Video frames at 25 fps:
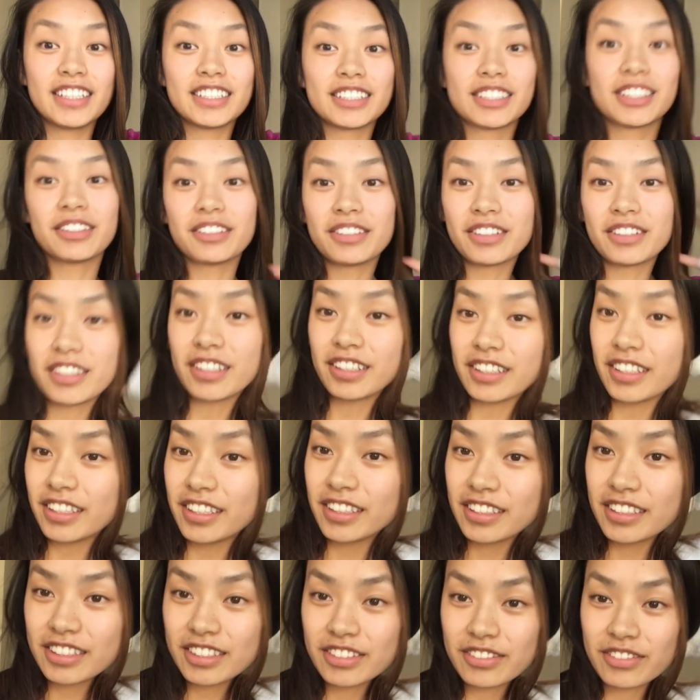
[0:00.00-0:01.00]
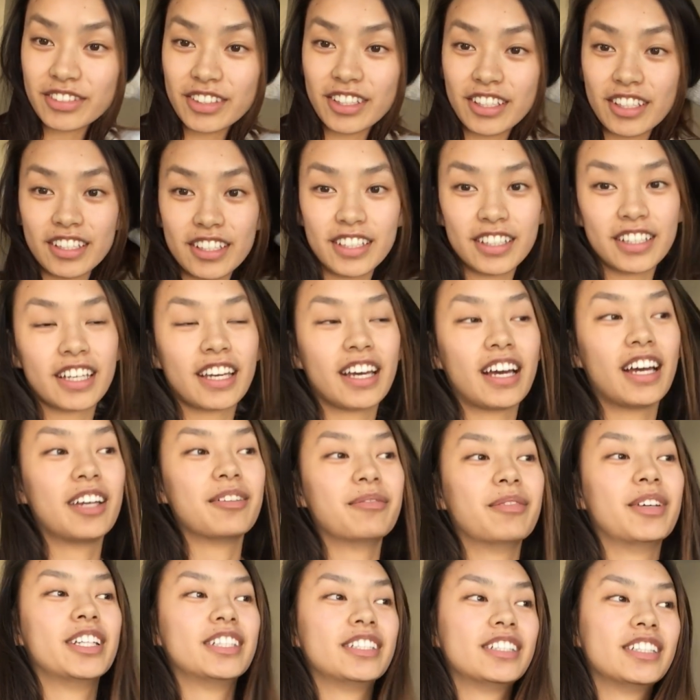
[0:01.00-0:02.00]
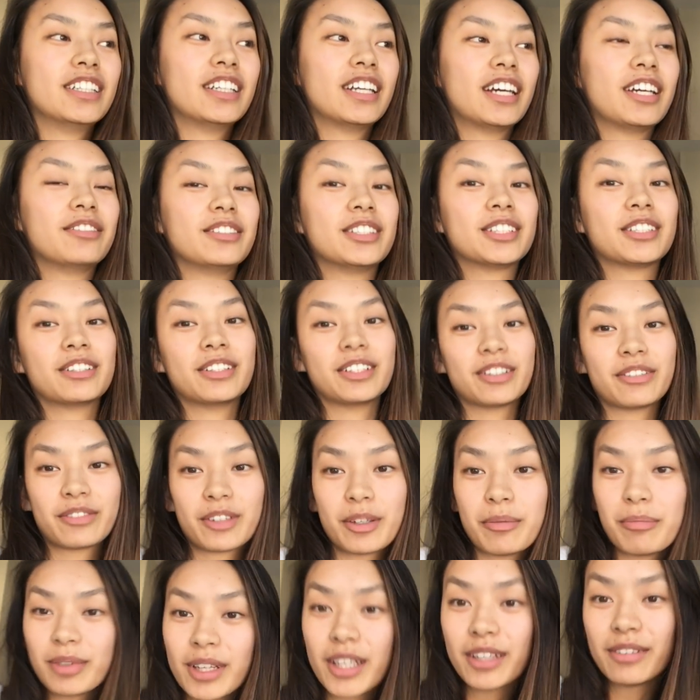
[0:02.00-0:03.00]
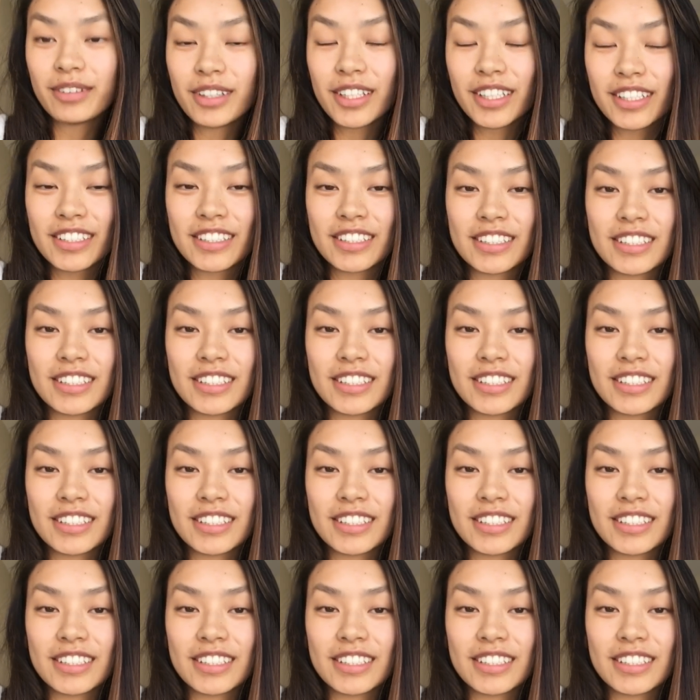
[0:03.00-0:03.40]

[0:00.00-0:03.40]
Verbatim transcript: So early in this vlog, I mentioned I was going for blood work